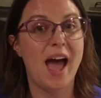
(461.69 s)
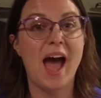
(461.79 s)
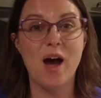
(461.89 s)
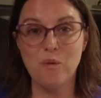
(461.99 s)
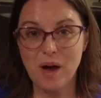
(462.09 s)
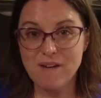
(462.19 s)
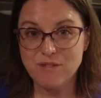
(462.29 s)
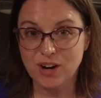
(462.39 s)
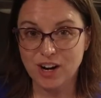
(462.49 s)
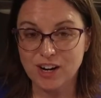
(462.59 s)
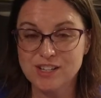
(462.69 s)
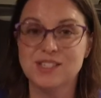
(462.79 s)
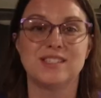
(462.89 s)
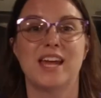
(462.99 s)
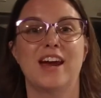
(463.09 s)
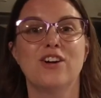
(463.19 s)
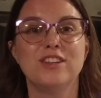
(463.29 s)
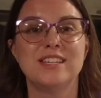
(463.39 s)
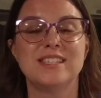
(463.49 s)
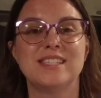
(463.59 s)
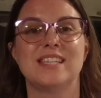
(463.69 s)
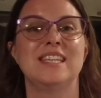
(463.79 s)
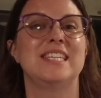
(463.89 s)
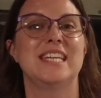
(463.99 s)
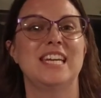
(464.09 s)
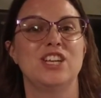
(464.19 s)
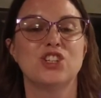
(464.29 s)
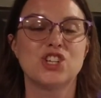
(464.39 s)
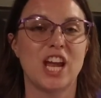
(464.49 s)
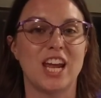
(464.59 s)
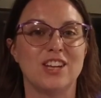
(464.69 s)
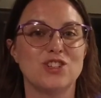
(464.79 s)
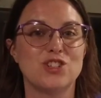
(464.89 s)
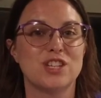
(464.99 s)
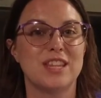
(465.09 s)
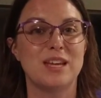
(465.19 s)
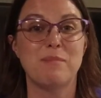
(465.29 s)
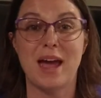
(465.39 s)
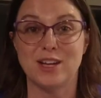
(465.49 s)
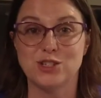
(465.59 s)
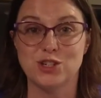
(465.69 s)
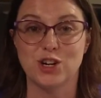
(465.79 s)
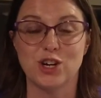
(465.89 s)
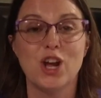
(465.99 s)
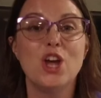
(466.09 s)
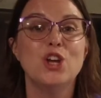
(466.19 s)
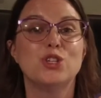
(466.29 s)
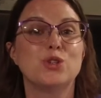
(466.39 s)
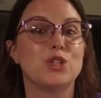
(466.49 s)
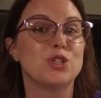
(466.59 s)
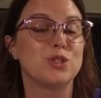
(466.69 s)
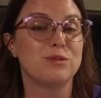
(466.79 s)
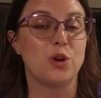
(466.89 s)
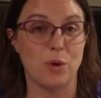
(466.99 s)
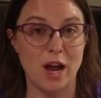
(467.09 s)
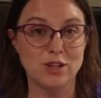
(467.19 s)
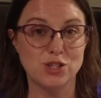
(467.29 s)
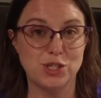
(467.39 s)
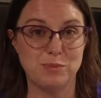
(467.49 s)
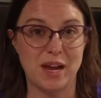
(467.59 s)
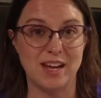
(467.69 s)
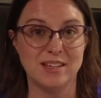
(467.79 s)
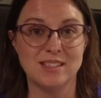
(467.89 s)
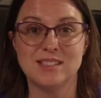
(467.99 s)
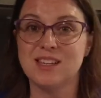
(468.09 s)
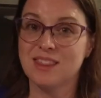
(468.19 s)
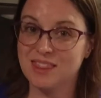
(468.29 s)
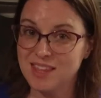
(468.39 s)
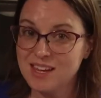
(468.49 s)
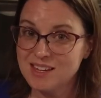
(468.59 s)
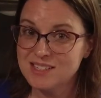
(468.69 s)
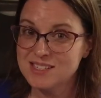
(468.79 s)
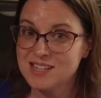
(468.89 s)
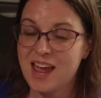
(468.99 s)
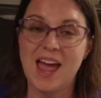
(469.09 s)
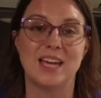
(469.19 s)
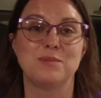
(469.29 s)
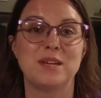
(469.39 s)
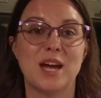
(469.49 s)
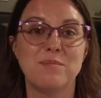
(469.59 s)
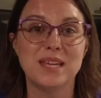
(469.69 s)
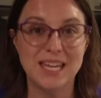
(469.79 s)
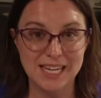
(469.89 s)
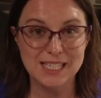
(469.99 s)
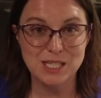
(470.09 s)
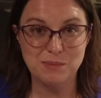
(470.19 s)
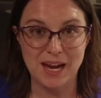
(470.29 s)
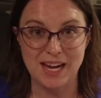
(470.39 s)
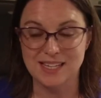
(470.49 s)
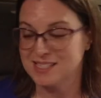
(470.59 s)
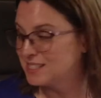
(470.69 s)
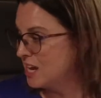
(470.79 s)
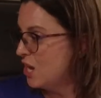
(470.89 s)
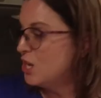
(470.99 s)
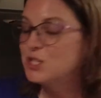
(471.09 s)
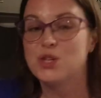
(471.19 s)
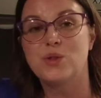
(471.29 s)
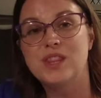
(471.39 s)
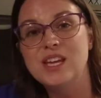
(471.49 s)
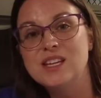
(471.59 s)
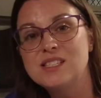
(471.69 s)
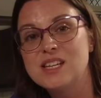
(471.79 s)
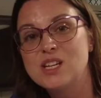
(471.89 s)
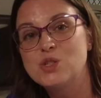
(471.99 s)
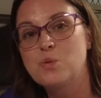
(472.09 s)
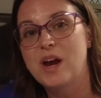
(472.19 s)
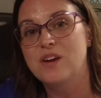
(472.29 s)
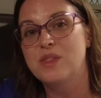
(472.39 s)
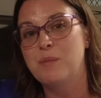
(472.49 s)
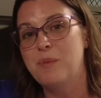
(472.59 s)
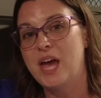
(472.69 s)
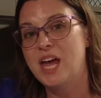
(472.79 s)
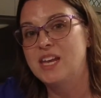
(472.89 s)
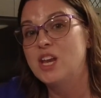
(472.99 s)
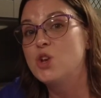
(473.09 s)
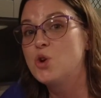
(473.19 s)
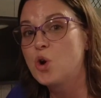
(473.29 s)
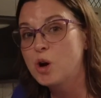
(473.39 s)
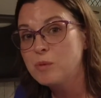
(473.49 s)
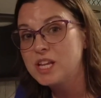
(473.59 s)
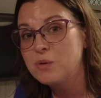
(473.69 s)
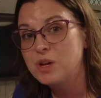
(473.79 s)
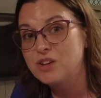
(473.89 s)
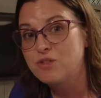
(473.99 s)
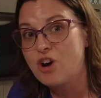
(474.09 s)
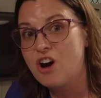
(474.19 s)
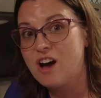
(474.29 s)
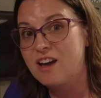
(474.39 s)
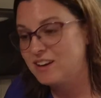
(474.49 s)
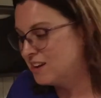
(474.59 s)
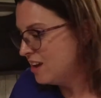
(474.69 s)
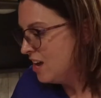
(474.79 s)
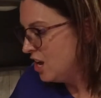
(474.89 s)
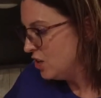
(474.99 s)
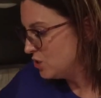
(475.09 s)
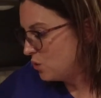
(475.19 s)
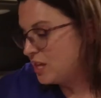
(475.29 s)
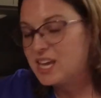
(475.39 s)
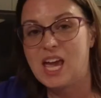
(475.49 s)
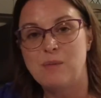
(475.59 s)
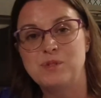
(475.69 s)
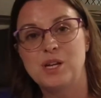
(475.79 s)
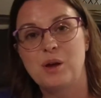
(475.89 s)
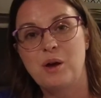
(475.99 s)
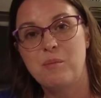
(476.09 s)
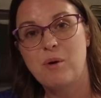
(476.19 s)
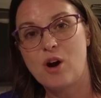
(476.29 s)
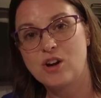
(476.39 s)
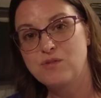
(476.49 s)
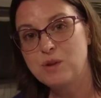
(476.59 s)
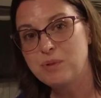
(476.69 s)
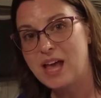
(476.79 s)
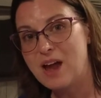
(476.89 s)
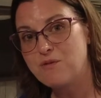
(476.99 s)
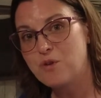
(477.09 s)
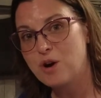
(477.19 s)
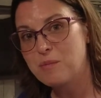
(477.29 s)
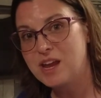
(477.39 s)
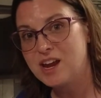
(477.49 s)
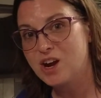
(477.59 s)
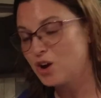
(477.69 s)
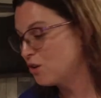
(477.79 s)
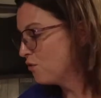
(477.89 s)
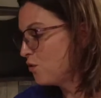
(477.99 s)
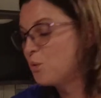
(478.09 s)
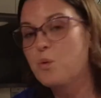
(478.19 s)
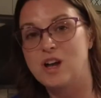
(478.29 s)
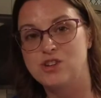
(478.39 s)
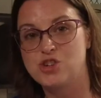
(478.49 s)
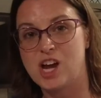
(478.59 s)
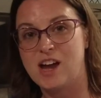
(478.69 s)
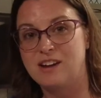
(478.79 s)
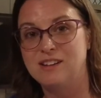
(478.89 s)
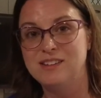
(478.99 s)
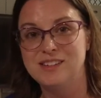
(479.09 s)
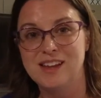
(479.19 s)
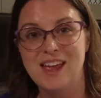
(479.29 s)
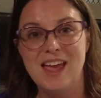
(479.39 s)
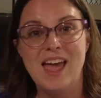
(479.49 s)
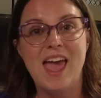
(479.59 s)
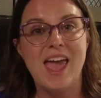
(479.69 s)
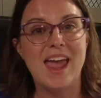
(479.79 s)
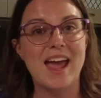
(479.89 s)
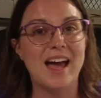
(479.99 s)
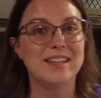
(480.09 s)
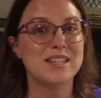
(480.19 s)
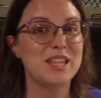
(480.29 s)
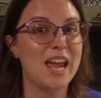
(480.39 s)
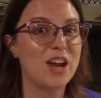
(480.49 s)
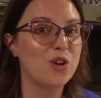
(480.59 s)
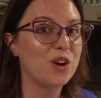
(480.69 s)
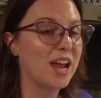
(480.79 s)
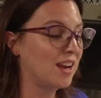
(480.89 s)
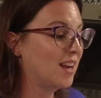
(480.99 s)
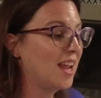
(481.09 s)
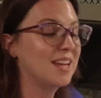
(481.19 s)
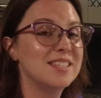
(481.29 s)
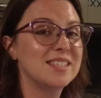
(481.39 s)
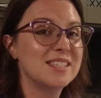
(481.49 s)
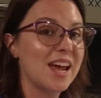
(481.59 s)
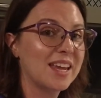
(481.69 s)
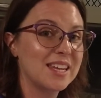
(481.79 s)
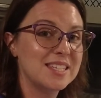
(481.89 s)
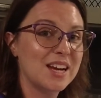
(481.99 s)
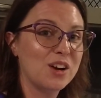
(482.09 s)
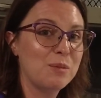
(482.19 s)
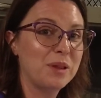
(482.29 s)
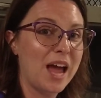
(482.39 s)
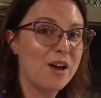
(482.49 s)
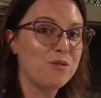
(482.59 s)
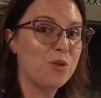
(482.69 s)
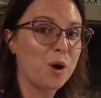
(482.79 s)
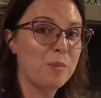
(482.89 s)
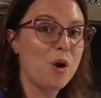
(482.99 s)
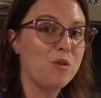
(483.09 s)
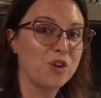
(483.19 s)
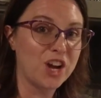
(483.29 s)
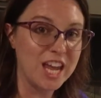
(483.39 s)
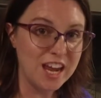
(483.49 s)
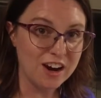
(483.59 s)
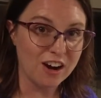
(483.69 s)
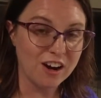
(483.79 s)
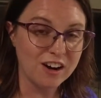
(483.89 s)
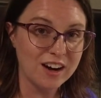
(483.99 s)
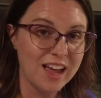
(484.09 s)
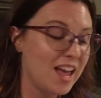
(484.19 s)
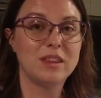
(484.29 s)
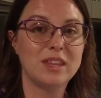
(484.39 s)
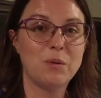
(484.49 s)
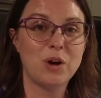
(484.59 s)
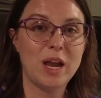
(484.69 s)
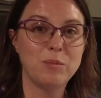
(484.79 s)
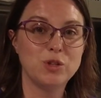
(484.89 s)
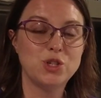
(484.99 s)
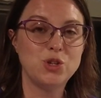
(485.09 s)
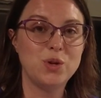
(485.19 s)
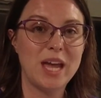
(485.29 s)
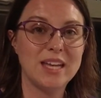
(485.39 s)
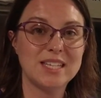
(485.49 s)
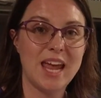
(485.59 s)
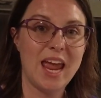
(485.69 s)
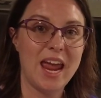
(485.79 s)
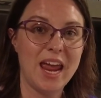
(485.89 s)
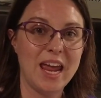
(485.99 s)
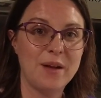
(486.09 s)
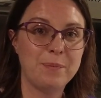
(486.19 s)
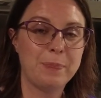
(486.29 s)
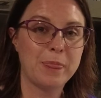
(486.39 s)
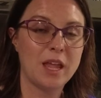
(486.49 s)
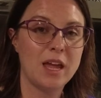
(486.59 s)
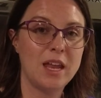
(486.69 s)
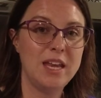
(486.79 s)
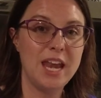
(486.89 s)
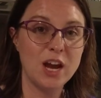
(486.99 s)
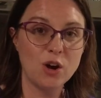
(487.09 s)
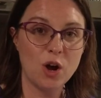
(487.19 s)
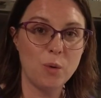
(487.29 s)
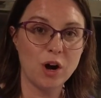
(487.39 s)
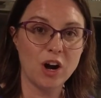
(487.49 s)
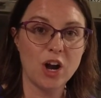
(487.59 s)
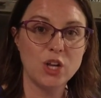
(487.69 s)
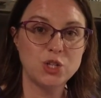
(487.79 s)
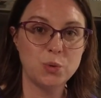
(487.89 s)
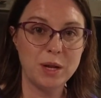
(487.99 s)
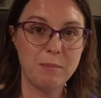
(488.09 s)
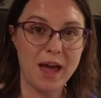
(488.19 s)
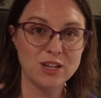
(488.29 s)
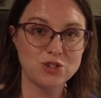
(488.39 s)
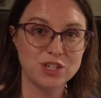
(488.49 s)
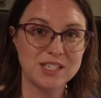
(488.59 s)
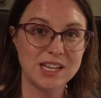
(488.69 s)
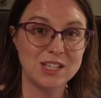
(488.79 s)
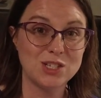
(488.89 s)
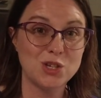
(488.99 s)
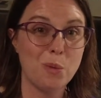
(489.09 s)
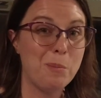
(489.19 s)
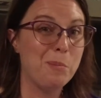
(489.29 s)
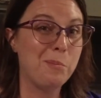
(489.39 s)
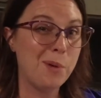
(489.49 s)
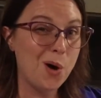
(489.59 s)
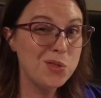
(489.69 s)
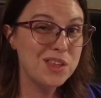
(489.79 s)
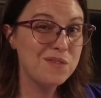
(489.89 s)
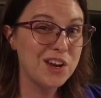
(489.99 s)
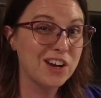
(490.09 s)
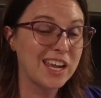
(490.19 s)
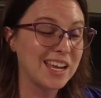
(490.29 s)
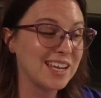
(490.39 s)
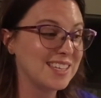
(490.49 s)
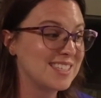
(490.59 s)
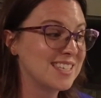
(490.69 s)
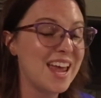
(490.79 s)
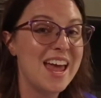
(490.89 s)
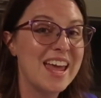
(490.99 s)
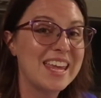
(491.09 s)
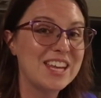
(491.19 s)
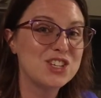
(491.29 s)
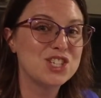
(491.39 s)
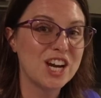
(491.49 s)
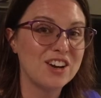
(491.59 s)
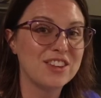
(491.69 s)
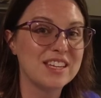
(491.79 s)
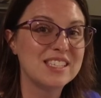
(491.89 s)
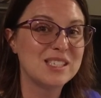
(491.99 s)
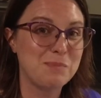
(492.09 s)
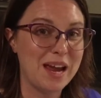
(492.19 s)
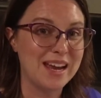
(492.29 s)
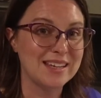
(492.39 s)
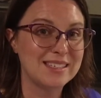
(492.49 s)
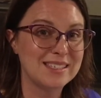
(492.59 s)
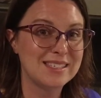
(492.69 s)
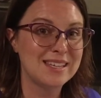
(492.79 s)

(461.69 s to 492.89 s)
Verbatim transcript: However, since Harold and Cindy changed the master to the garage space, this has become the kid space. So this is where the bed normally would have gone. So they kept part of the platform here for one child and they created secondary platform over here. They were able to get a narrower twin mattress in so both of their kids can share this space.